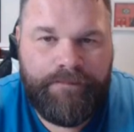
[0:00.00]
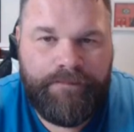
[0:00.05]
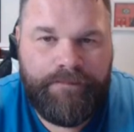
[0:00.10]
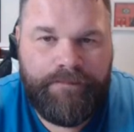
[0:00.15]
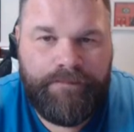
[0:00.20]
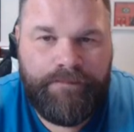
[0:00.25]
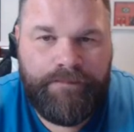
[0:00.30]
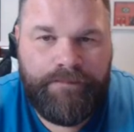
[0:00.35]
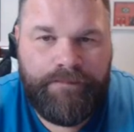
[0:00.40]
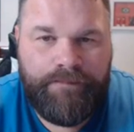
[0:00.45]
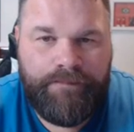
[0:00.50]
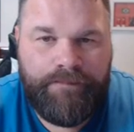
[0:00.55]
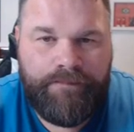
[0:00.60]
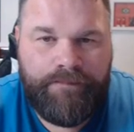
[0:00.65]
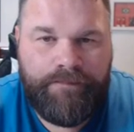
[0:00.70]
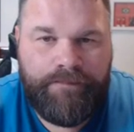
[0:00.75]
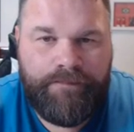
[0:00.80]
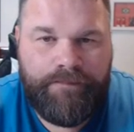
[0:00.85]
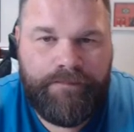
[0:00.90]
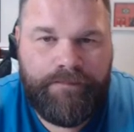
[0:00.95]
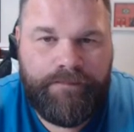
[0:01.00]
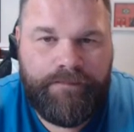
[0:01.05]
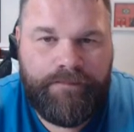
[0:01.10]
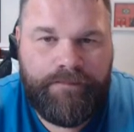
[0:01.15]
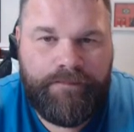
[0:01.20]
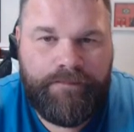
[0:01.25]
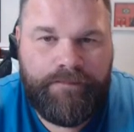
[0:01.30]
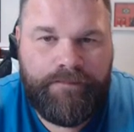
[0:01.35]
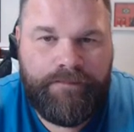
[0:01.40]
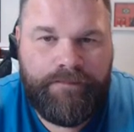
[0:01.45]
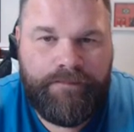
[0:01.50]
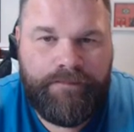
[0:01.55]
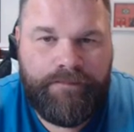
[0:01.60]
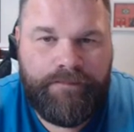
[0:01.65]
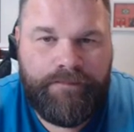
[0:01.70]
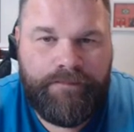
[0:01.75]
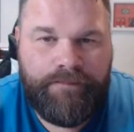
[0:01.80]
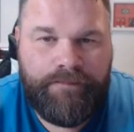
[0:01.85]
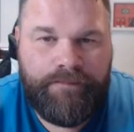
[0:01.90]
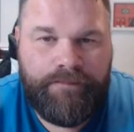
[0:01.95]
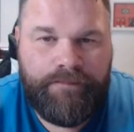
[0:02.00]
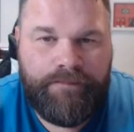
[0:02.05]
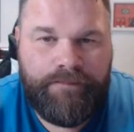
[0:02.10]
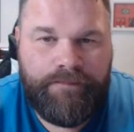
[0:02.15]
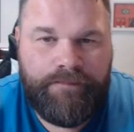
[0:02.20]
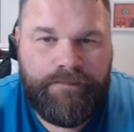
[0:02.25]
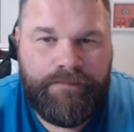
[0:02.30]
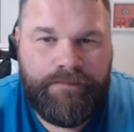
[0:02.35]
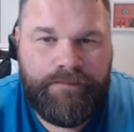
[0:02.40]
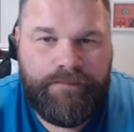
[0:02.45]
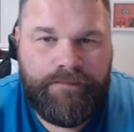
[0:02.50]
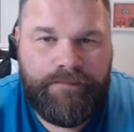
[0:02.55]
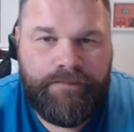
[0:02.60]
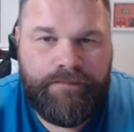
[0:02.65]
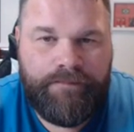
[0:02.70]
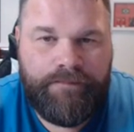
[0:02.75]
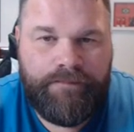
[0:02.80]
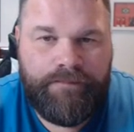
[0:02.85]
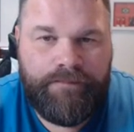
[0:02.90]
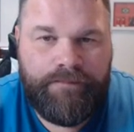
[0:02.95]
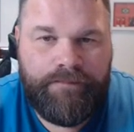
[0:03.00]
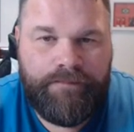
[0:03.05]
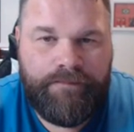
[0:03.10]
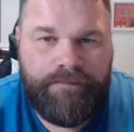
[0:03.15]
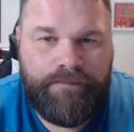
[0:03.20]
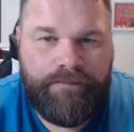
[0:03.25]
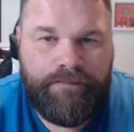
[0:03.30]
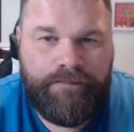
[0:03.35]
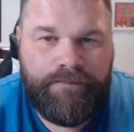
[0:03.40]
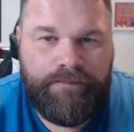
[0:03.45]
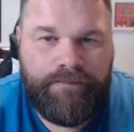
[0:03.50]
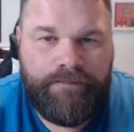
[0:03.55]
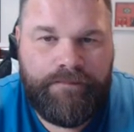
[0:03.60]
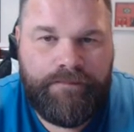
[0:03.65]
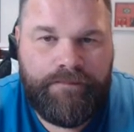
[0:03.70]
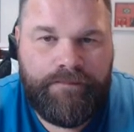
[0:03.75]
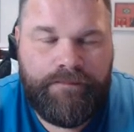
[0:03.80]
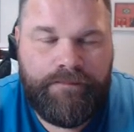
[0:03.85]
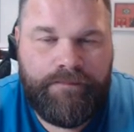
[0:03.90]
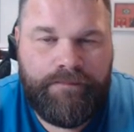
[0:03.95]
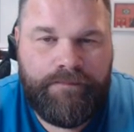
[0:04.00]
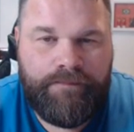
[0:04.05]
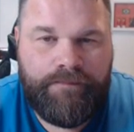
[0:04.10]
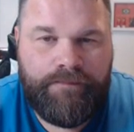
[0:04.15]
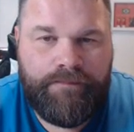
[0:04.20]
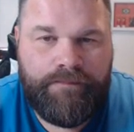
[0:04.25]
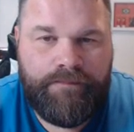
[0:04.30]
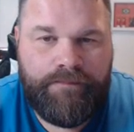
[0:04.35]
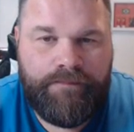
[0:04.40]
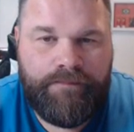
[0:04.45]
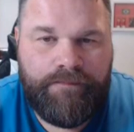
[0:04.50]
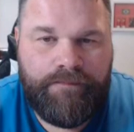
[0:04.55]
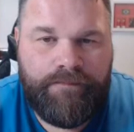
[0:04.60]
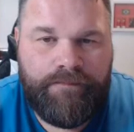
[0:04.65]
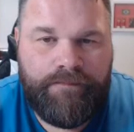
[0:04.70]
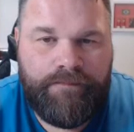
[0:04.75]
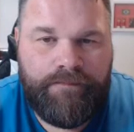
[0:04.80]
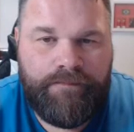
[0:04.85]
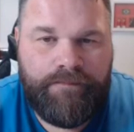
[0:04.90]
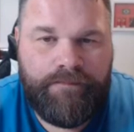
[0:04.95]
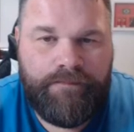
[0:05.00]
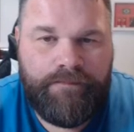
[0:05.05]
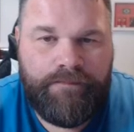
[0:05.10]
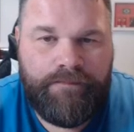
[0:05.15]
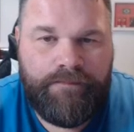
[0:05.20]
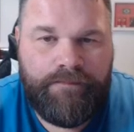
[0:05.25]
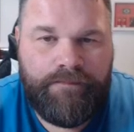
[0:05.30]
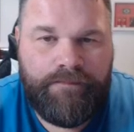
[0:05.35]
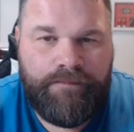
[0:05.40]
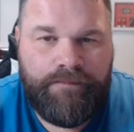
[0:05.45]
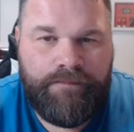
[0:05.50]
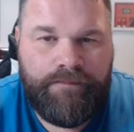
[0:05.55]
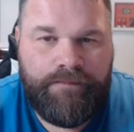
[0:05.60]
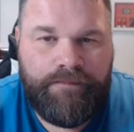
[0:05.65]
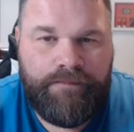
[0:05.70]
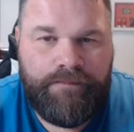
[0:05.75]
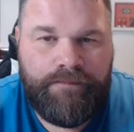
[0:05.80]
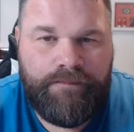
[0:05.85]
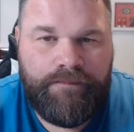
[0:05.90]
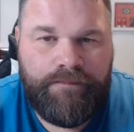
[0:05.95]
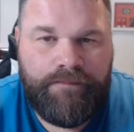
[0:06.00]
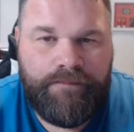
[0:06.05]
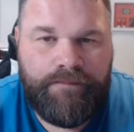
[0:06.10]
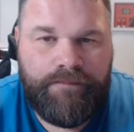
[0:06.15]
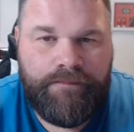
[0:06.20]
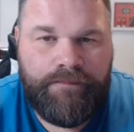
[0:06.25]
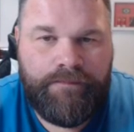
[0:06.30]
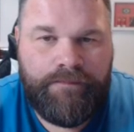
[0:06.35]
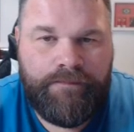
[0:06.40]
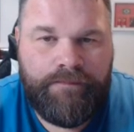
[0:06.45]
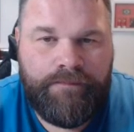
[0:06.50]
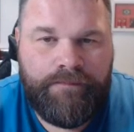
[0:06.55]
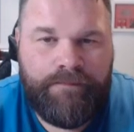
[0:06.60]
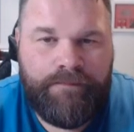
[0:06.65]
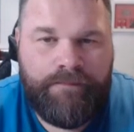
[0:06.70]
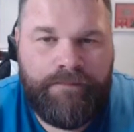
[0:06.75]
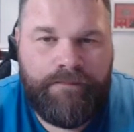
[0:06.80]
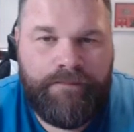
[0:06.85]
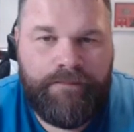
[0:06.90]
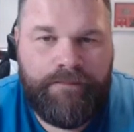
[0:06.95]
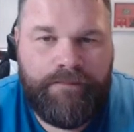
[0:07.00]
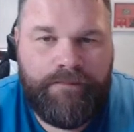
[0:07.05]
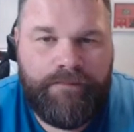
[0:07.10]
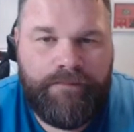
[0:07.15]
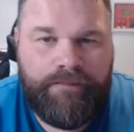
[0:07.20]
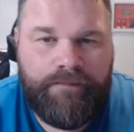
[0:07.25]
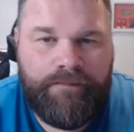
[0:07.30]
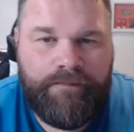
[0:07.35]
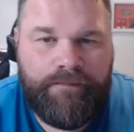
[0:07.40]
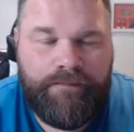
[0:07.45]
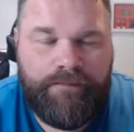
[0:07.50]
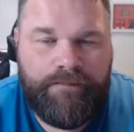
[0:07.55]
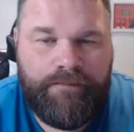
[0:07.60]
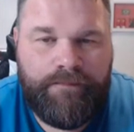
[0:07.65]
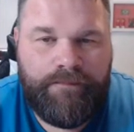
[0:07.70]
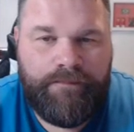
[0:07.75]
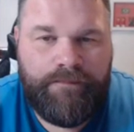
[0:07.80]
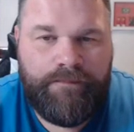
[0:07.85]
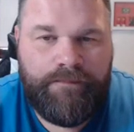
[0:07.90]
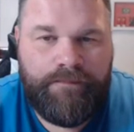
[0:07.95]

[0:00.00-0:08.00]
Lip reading: (not speaking)